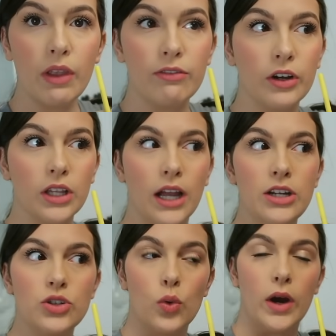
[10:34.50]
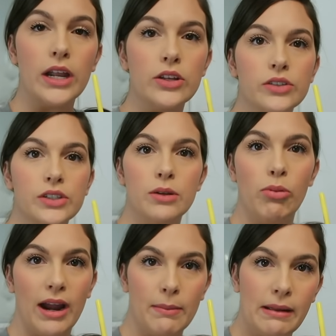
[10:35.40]
for lunch, or I use it to
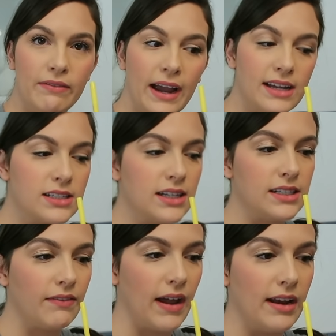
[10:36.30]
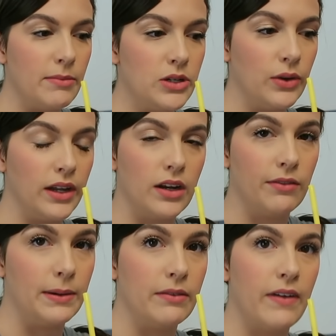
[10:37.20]
break my fast because I've kind of been doing
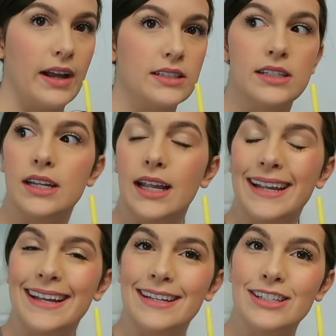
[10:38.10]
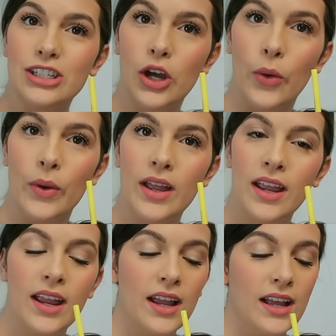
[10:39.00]
intermittent fasting again. So,
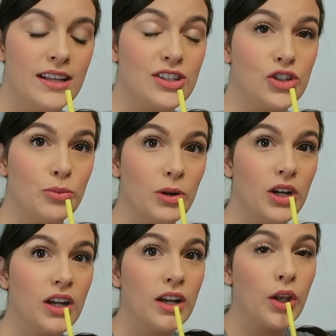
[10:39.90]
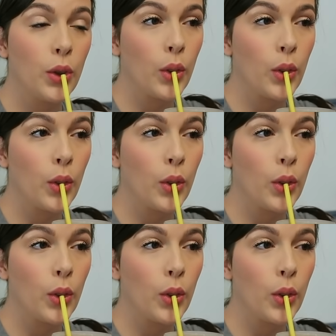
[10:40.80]
it's super good.